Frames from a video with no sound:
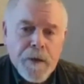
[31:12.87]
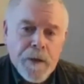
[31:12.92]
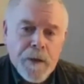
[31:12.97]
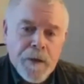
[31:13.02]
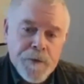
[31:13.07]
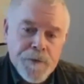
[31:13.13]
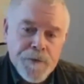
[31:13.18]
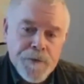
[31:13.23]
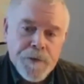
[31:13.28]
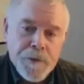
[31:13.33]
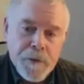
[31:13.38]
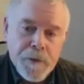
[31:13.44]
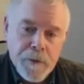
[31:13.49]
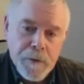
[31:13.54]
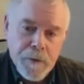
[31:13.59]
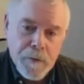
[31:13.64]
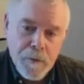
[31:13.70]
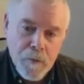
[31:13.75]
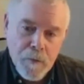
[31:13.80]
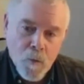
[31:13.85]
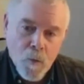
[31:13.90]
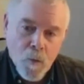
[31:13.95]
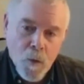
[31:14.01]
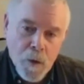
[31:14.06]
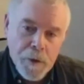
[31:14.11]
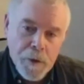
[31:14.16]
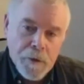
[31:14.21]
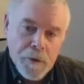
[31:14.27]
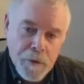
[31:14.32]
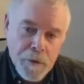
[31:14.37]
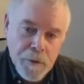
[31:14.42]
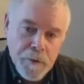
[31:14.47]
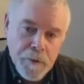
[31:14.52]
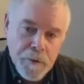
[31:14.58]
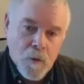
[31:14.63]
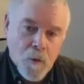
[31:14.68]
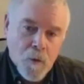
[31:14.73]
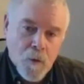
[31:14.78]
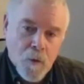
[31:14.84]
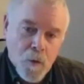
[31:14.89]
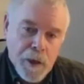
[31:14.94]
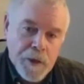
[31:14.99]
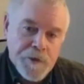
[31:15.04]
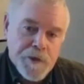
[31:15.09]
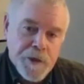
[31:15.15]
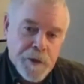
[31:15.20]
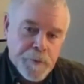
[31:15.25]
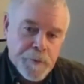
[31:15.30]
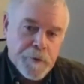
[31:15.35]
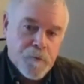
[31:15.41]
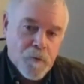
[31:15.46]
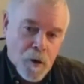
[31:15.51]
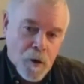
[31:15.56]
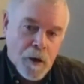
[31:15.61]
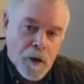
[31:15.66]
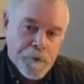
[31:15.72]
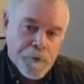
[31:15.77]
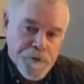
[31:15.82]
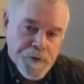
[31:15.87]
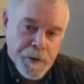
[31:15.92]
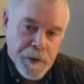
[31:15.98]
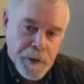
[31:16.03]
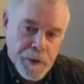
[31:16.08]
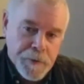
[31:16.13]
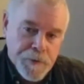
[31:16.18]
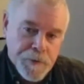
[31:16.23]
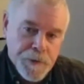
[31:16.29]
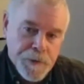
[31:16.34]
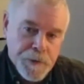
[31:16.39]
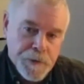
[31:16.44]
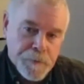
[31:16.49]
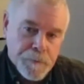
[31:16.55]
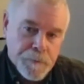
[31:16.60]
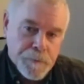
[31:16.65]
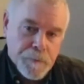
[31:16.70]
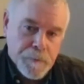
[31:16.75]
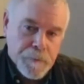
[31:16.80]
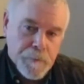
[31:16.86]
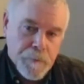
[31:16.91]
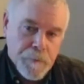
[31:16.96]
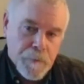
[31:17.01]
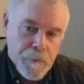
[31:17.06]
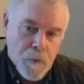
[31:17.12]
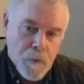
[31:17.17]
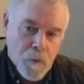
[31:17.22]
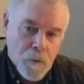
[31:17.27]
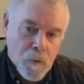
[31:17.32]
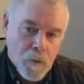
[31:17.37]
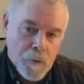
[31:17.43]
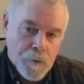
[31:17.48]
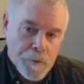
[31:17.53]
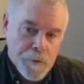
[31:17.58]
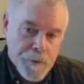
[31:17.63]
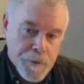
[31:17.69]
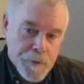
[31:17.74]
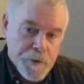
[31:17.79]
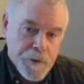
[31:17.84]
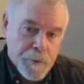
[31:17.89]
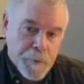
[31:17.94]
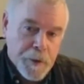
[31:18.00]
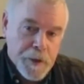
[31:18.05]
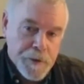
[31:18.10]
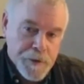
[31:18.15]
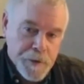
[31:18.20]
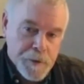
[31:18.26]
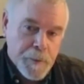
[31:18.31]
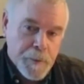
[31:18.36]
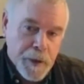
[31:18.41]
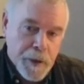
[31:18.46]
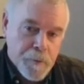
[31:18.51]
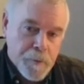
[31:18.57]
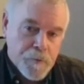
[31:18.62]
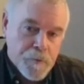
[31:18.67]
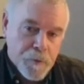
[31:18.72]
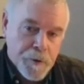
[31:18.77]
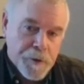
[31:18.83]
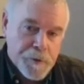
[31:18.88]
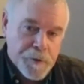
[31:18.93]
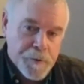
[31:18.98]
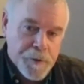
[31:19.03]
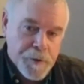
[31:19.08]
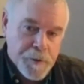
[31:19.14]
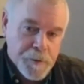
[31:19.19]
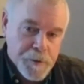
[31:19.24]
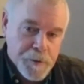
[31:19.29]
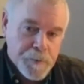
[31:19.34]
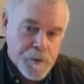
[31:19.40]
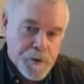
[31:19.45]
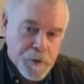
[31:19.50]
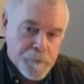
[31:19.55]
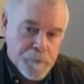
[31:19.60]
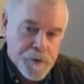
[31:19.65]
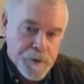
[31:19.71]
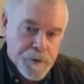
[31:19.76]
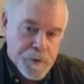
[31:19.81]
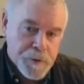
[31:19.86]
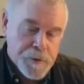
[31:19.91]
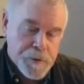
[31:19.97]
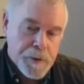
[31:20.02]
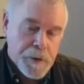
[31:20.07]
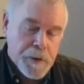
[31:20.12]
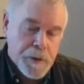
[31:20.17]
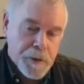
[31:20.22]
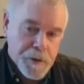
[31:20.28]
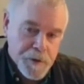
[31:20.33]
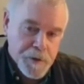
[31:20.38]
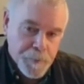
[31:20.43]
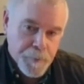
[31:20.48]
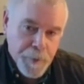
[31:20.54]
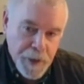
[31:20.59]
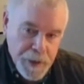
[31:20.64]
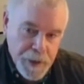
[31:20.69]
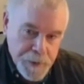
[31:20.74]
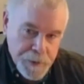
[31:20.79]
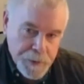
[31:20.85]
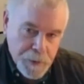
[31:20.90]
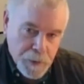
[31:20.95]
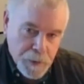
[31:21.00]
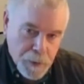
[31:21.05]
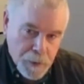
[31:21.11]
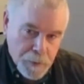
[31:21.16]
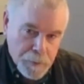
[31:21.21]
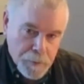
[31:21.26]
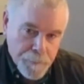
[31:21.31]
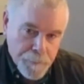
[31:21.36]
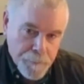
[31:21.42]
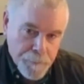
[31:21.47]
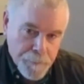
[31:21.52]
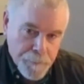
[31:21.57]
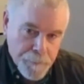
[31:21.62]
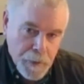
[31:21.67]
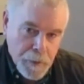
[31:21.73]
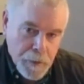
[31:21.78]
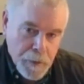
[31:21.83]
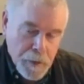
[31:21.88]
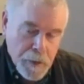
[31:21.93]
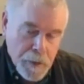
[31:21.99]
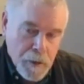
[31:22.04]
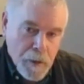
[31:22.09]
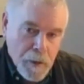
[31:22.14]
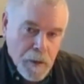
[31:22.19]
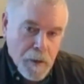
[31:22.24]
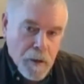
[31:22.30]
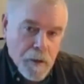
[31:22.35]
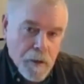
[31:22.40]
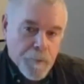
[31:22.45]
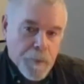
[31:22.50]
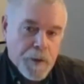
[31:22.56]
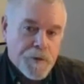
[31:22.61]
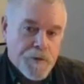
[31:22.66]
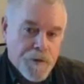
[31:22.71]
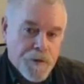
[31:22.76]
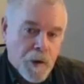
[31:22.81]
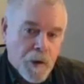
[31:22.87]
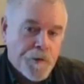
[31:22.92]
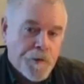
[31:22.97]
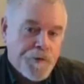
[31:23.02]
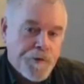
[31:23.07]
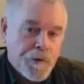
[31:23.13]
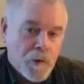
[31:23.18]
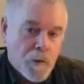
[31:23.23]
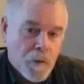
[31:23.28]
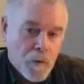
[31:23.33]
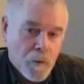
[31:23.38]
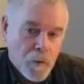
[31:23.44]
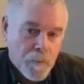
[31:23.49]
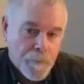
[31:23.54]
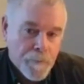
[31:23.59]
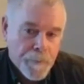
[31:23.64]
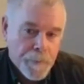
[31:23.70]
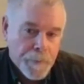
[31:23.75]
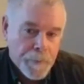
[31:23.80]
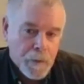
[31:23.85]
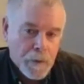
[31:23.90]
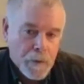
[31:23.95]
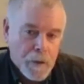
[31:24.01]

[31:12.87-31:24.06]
is what the whole concept of offsets, or in some cases payment for ecosystem services, is based on. But it's also